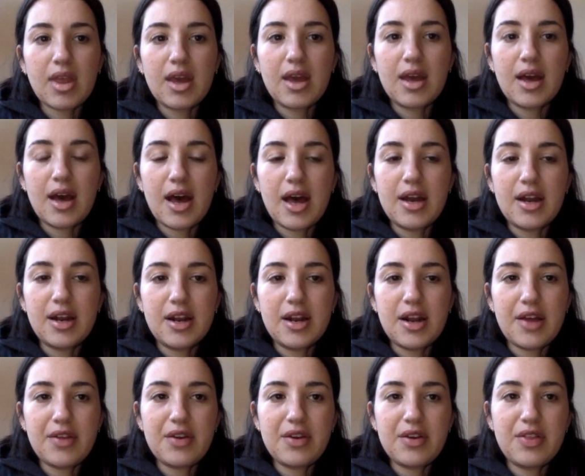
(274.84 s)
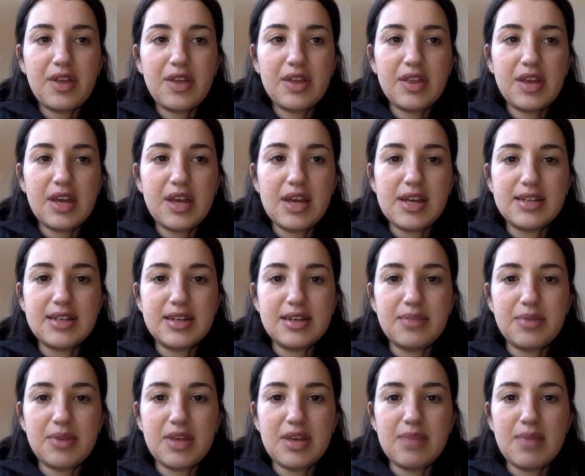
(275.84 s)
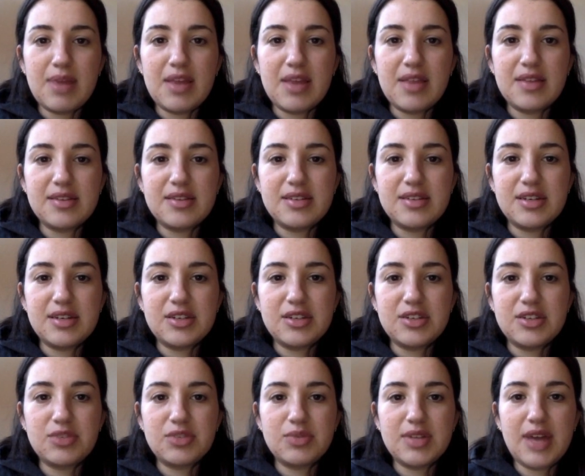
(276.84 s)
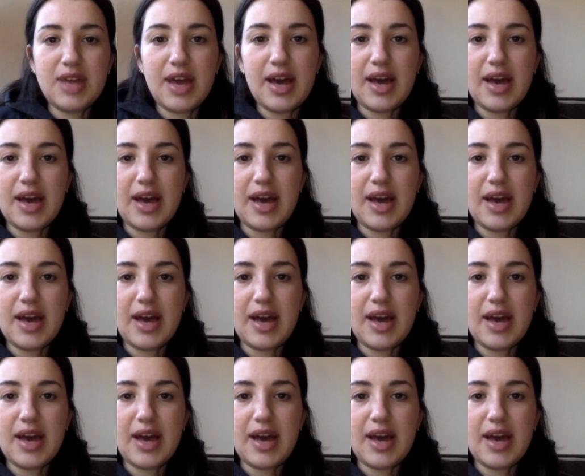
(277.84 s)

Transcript: And another thing that he did when he made this dish was add